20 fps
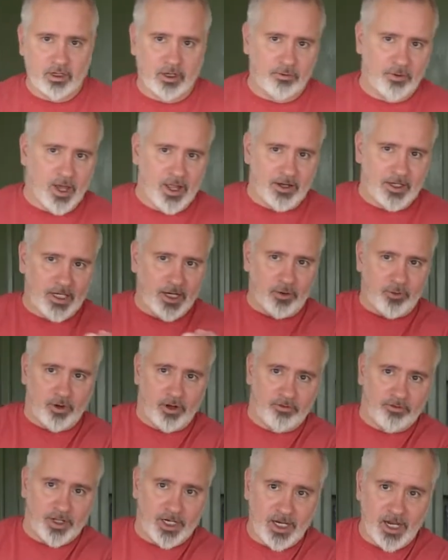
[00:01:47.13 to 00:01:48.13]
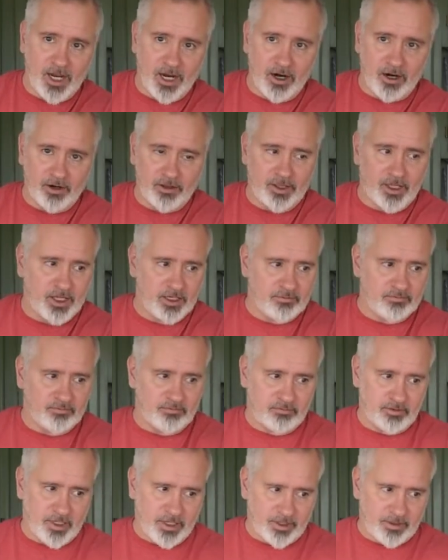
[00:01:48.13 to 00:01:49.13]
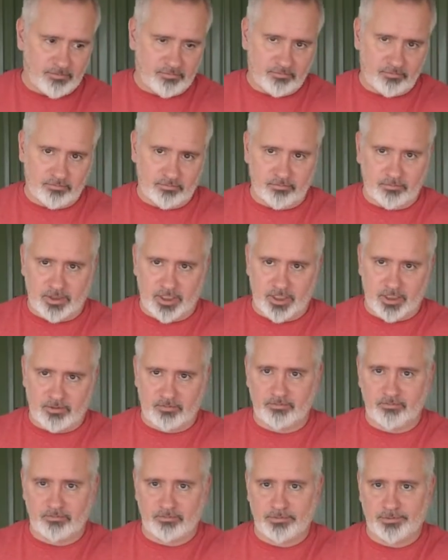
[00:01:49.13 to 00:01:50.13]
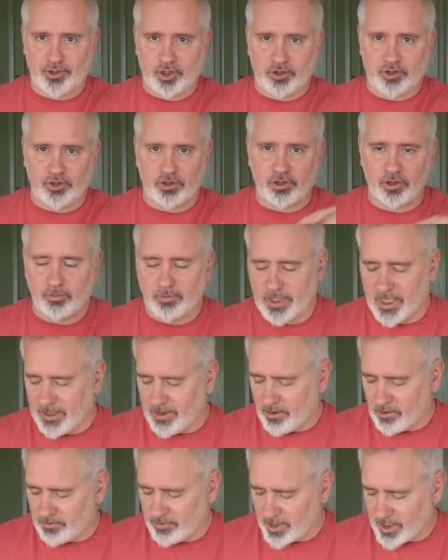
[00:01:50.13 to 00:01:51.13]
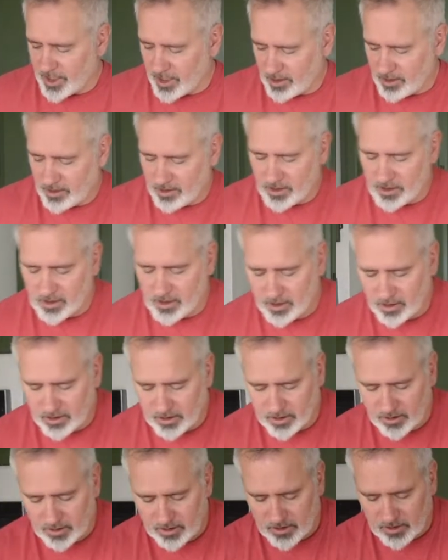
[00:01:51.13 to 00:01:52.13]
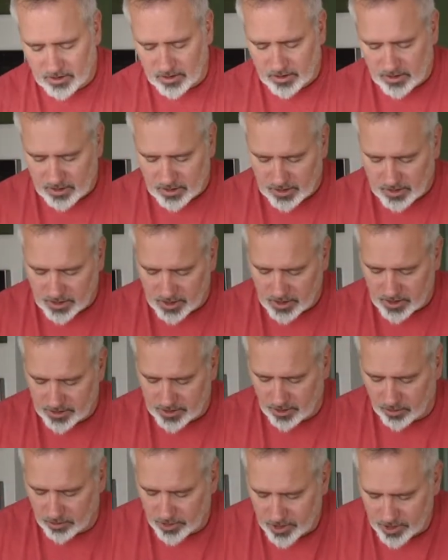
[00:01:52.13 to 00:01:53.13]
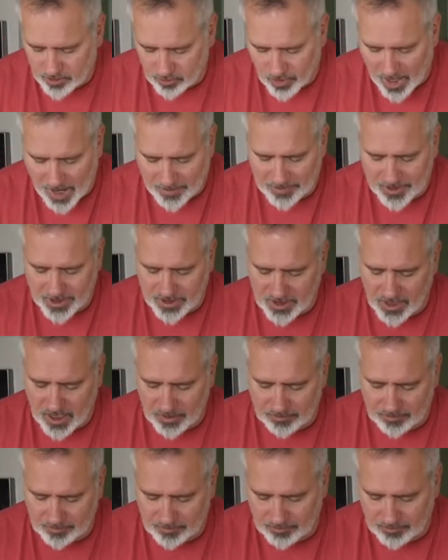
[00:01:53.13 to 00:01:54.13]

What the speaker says: I'd rather get rid of it here than in the circular bin over there. So we'll just wrap this up.